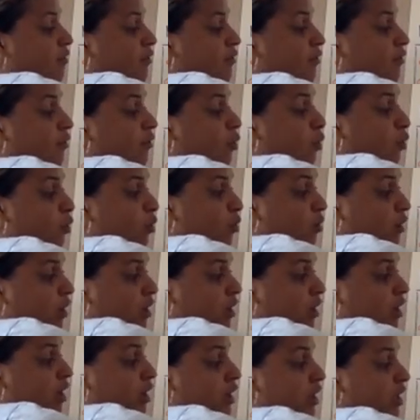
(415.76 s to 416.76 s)

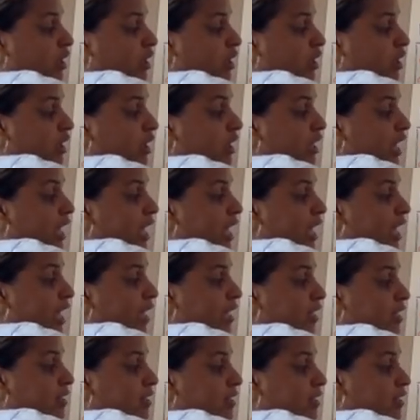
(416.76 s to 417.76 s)
4
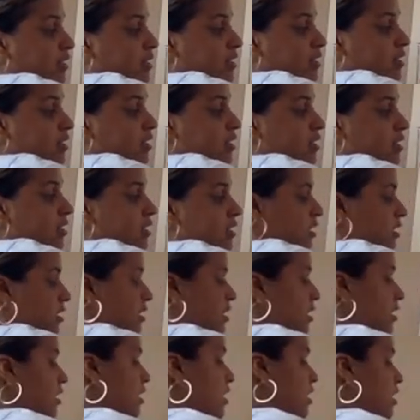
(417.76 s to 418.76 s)
legs.
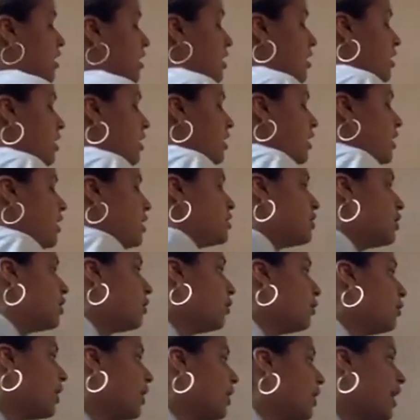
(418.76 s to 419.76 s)

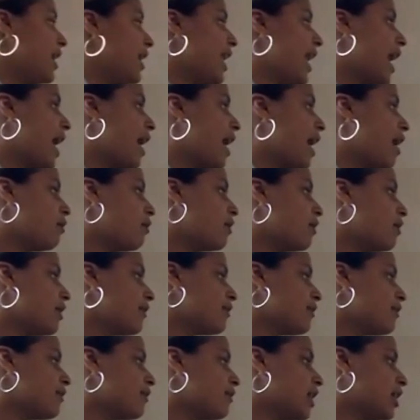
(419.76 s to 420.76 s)
So now I've
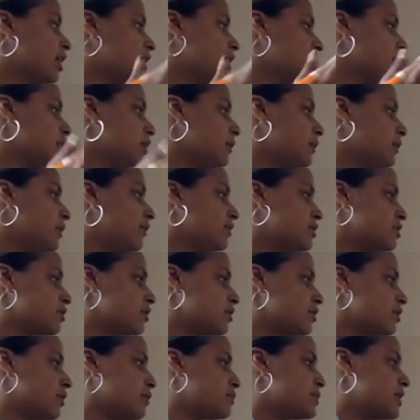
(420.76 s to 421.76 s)
got a little bit of a
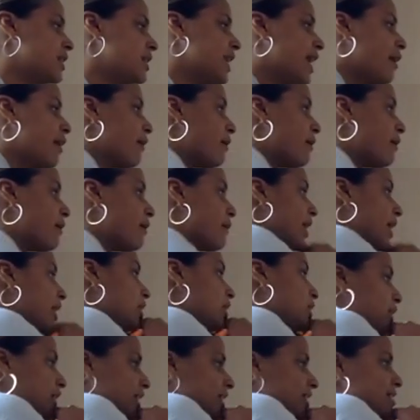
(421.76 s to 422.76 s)
description. Now I might
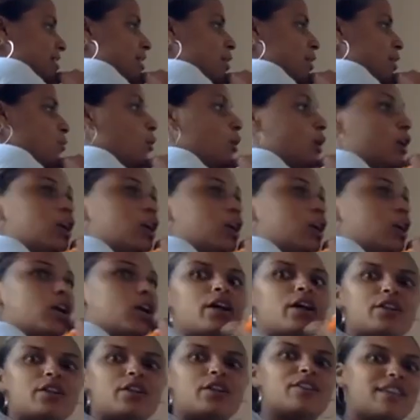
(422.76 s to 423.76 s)
look and say, what are
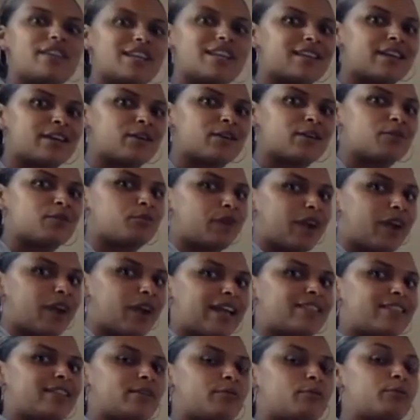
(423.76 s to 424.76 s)
other things I could
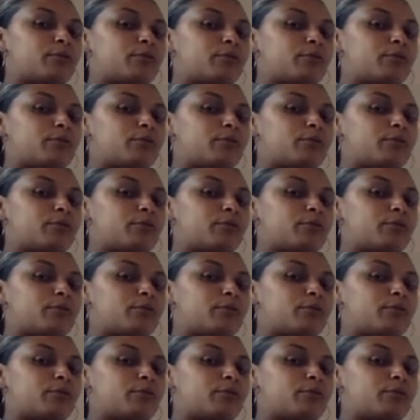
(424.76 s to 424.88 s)
write that would